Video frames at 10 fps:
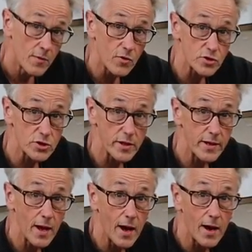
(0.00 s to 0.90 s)

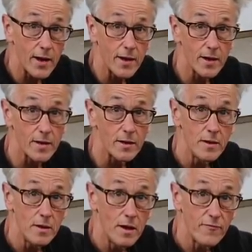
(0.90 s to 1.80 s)
fortunately, I uh,
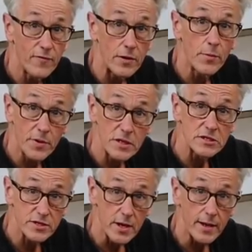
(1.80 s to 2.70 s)
found a
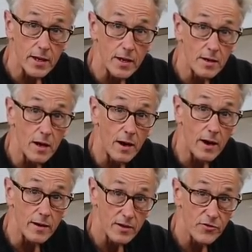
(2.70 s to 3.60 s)
place that I can
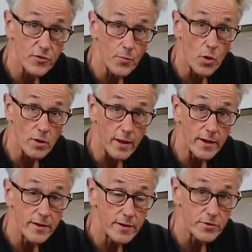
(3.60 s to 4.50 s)
uh, get some more
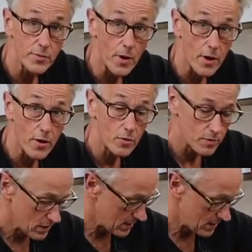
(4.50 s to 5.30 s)
lead tomorrow.